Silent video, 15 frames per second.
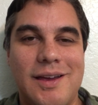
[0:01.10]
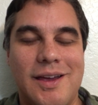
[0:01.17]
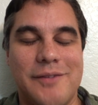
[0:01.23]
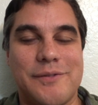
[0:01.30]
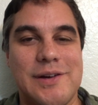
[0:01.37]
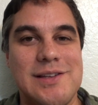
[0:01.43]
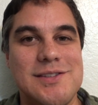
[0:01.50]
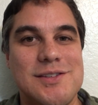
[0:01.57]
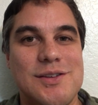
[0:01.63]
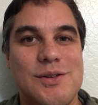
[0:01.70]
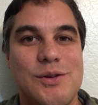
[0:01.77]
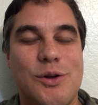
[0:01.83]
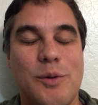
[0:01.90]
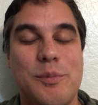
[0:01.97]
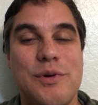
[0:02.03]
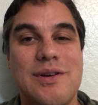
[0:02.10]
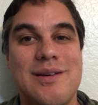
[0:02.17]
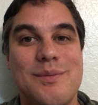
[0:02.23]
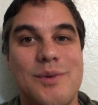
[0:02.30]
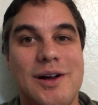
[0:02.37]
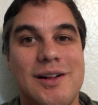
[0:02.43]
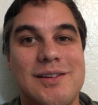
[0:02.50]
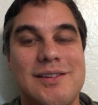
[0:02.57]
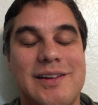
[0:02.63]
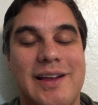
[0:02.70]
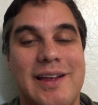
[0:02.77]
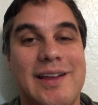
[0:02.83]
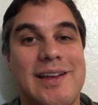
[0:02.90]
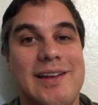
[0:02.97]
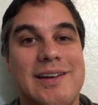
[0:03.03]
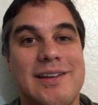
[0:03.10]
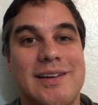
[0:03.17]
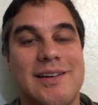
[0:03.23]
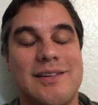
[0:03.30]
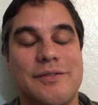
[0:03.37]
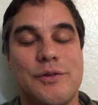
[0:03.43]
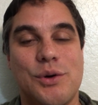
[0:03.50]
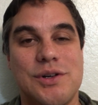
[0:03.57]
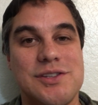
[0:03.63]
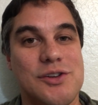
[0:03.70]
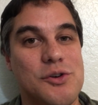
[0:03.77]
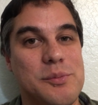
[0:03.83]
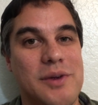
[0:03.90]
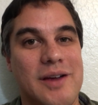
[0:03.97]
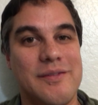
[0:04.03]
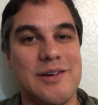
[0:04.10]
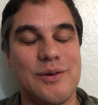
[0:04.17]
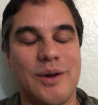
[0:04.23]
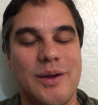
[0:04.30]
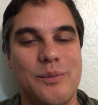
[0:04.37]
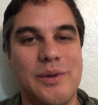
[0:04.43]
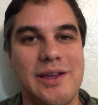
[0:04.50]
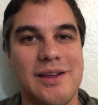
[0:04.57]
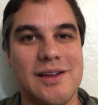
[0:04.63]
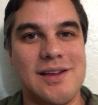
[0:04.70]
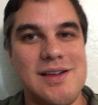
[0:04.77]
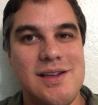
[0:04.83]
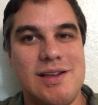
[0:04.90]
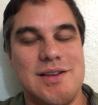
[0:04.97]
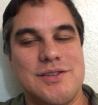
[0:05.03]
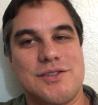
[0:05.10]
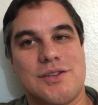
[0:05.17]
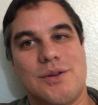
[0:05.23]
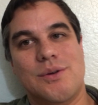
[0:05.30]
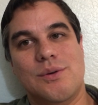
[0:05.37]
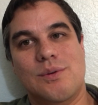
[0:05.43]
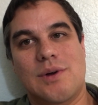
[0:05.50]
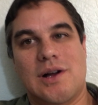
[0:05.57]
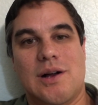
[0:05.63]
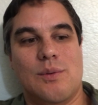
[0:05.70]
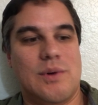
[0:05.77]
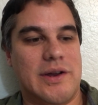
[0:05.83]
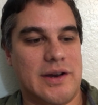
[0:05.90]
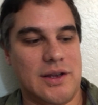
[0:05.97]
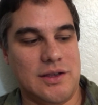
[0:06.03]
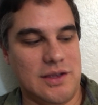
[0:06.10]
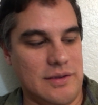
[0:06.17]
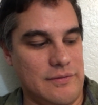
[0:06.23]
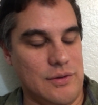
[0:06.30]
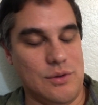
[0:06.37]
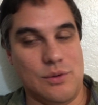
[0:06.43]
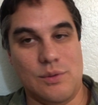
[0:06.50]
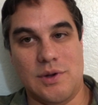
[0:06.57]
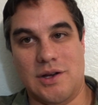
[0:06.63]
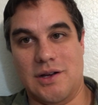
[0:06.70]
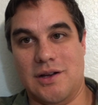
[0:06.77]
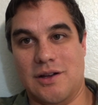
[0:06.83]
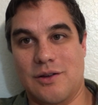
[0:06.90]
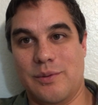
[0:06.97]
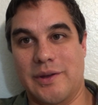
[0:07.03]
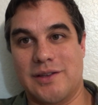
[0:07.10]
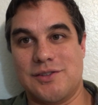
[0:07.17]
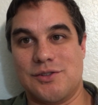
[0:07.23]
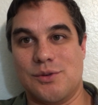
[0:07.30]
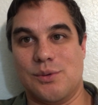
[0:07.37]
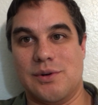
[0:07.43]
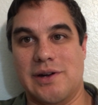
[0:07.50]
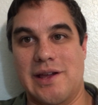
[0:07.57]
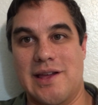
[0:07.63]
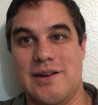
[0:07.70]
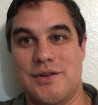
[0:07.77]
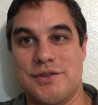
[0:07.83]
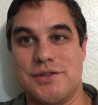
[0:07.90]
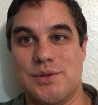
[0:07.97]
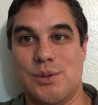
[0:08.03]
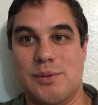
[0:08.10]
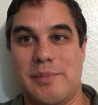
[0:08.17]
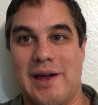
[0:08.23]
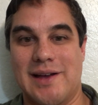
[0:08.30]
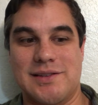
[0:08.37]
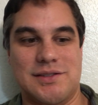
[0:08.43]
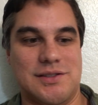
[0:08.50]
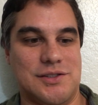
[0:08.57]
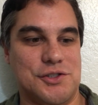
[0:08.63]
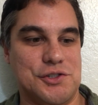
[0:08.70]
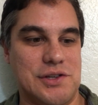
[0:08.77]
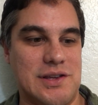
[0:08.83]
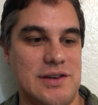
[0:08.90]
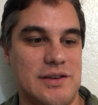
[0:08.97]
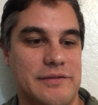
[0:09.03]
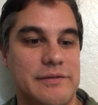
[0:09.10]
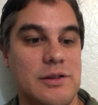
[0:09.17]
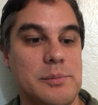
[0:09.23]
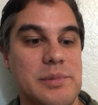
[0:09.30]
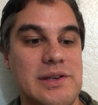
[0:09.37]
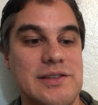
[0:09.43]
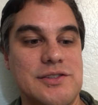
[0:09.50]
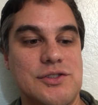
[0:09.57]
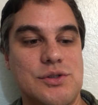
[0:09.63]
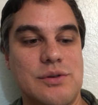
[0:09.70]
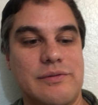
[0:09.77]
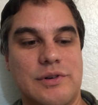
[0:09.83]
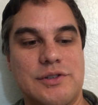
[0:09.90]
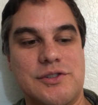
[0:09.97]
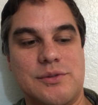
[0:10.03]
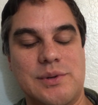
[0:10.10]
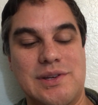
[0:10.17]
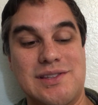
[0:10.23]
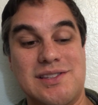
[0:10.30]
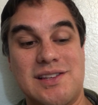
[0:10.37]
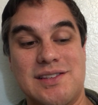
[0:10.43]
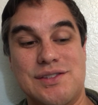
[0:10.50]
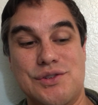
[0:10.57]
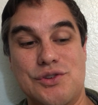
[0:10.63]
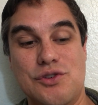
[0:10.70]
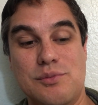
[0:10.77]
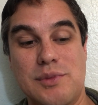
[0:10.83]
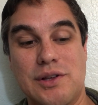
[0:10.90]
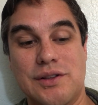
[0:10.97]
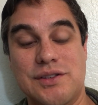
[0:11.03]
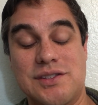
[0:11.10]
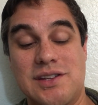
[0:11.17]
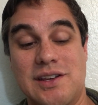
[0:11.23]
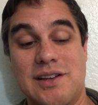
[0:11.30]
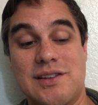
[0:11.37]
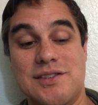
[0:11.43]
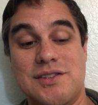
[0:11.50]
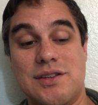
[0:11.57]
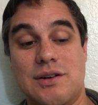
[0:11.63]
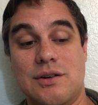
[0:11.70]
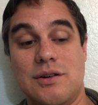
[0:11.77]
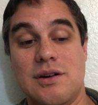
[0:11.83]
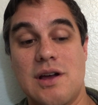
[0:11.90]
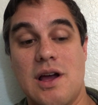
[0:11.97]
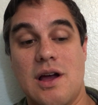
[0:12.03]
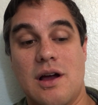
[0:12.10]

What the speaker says: Hey friends, hope you're doing well, and of course I hope you're having a great week. So I want to give you a quick story and also a passage. In Philippians 2 verse 3 it says, "In humility consider